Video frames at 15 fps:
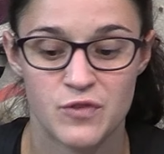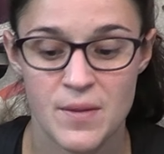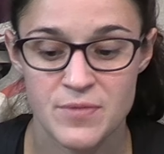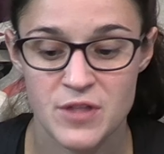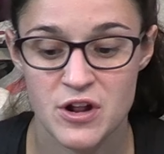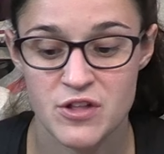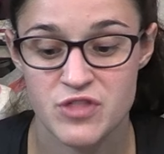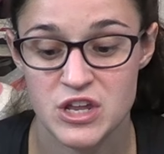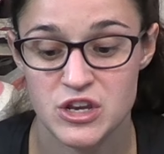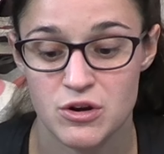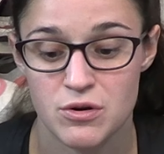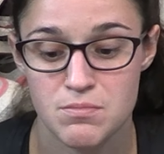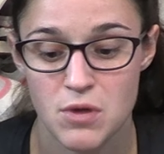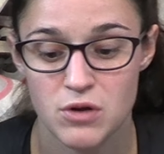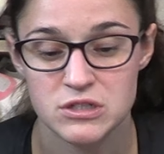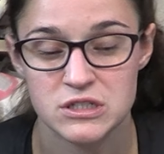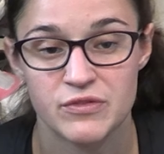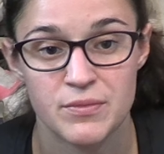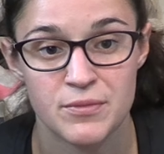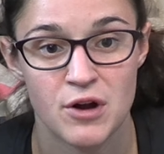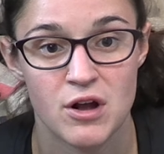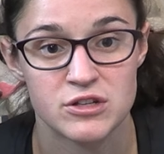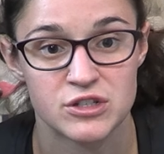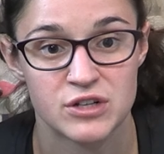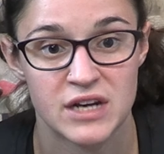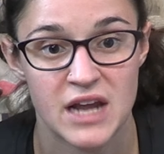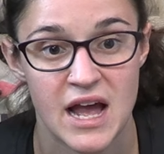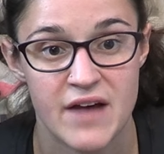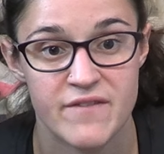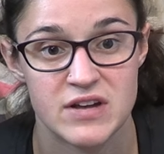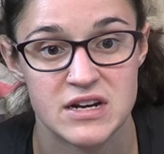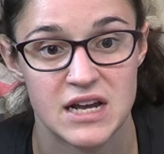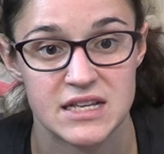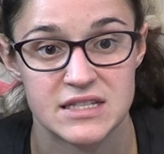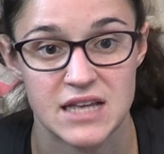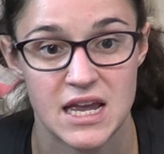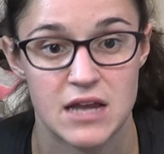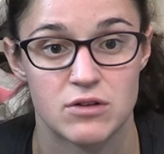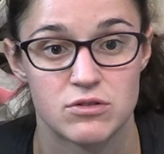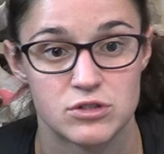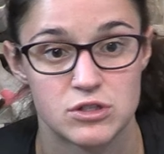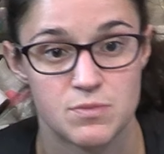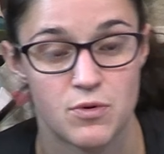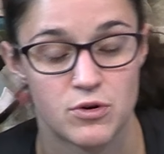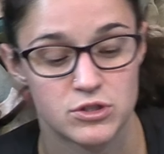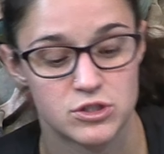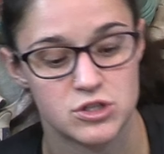from there, then most of them are also going to have a nice ankle support.